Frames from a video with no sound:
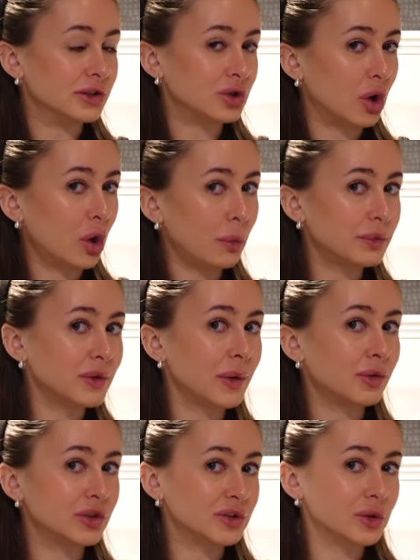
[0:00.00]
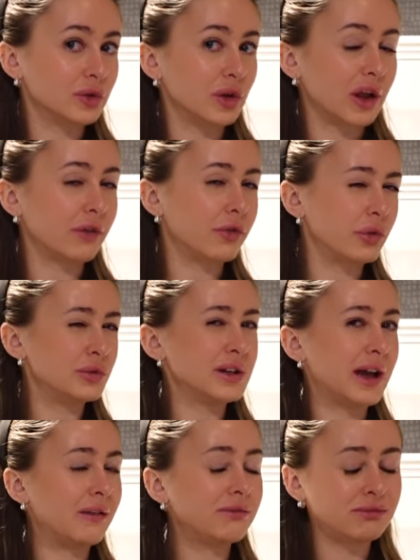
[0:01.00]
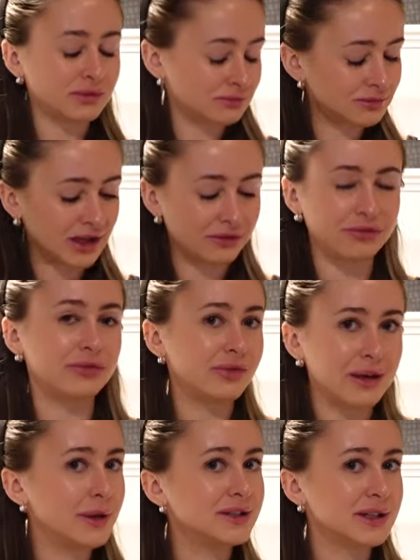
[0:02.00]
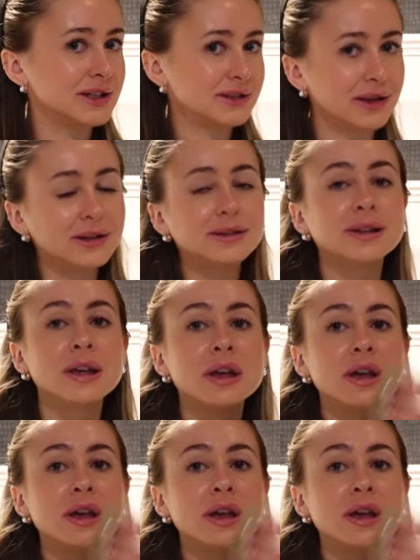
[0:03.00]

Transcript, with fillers: the top so it'll just sort of like fall down if that makes any sense.